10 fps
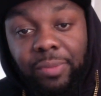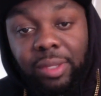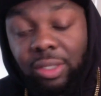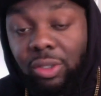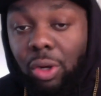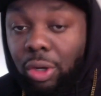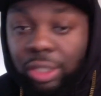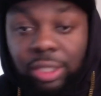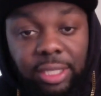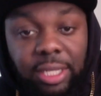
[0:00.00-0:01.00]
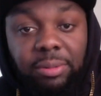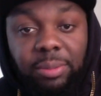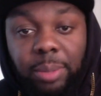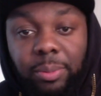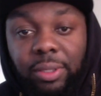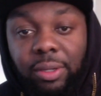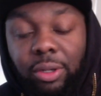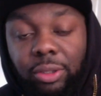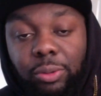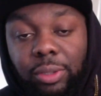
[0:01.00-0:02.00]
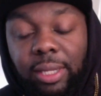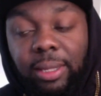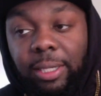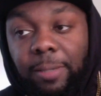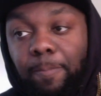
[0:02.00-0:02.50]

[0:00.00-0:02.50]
These are all good teams, people. They're all doing their thing.